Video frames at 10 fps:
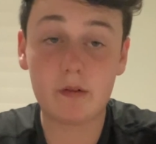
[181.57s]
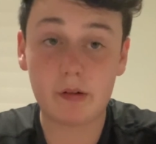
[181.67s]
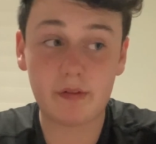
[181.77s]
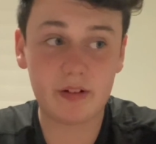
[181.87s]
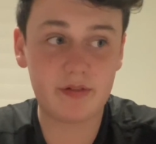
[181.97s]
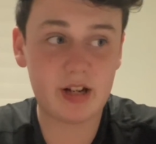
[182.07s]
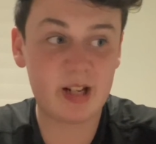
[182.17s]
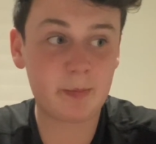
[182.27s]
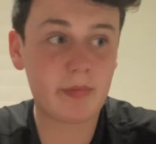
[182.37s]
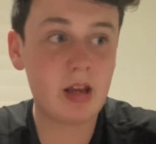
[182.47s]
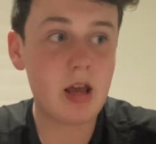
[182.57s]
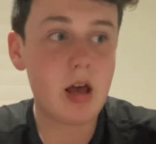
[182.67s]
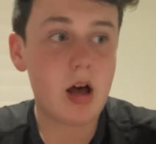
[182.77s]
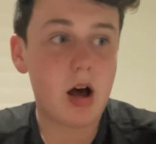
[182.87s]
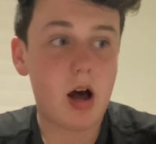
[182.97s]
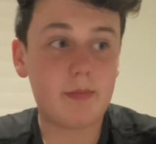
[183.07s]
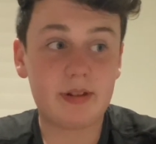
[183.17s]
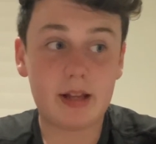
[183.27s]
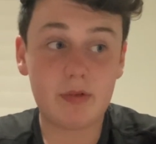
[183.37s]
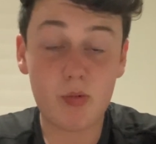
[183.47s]
over 15. But
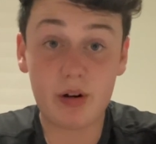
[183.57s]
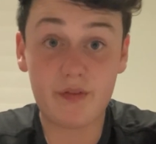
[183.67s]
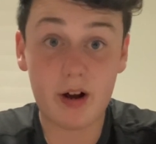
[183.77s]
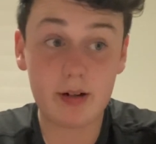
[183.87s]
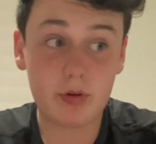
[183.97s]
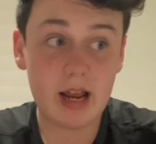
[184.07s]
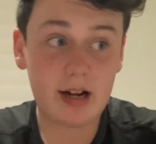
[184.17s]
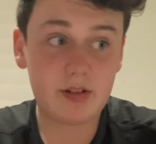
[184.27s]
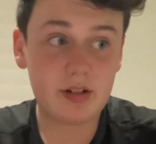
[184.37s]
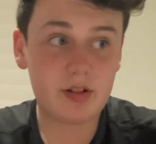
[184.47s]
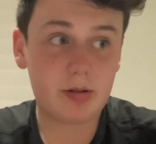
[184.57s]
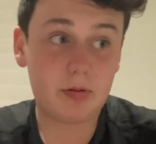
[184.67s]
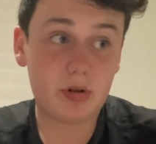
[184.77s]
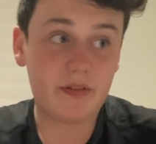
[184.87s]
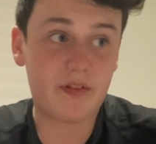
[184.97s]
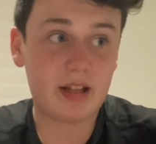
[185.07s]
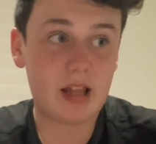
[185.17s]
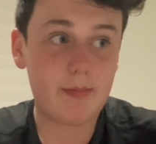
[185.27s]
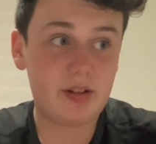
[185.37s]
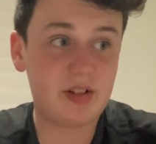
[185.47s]
then we want to find what x is, because we want to find
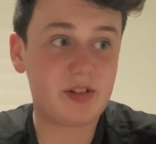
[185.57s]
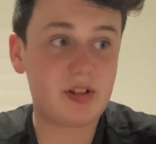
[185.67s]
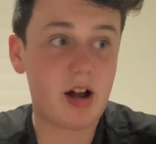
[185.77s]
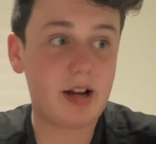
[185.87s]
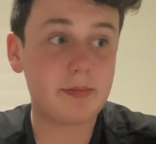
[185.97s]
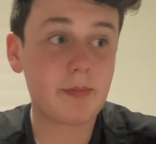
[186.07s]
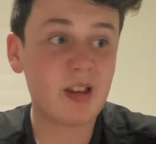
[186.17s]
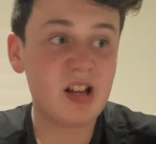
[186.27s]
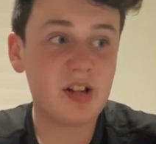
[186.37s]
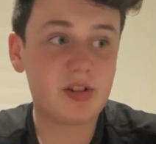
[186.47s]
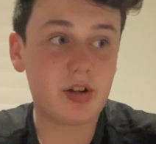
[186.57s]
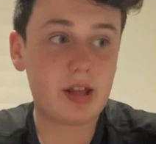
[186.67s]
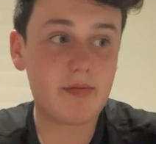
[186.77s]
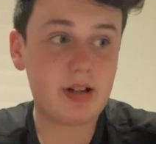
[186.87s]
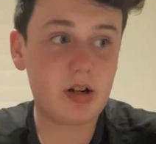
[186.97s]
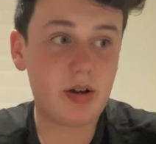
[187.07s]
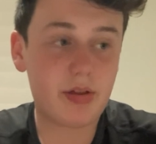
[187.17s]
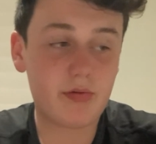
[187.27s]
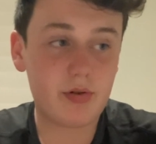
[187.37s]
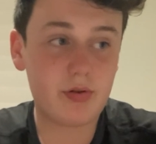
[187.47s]
that missing side. So then we go
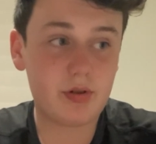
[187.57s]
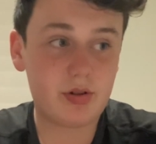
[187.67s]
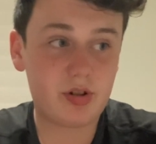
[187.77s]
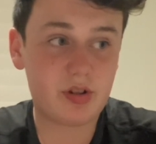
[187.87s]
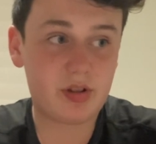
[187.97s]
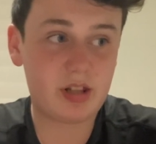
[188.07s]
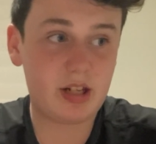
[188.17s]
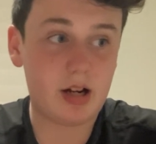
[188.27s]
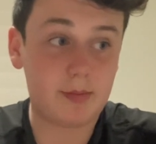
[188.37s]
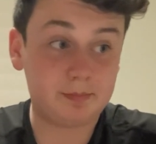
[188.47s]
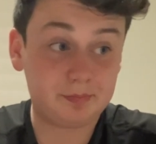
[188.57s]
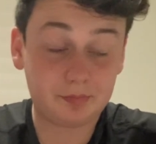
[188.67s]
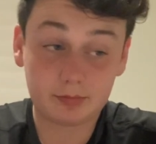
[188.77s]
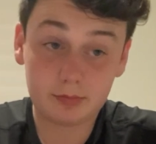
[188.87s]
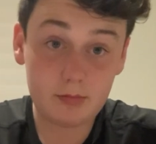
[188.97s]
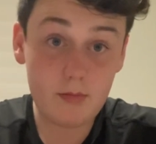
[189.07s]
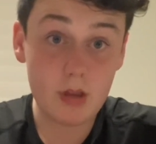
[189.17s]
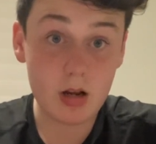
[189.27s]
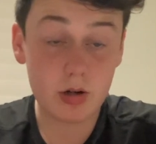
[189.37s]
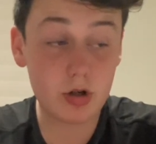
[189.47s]
through just the
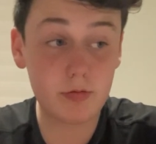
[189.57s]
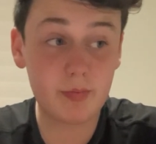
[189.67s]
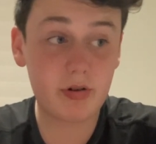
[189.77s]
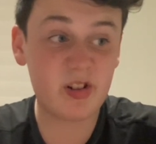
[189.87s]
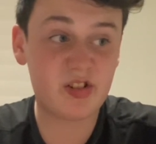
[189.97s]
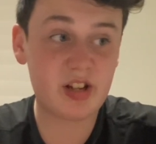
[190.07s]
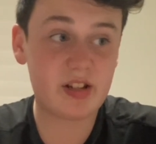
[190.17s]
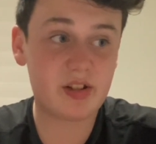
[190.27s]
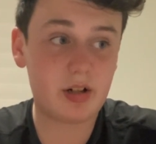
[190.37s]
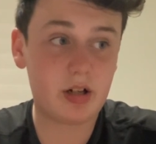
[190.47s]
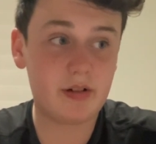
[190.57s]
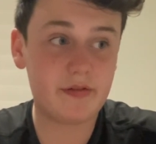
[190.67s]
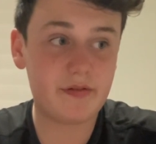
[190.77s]
normal process of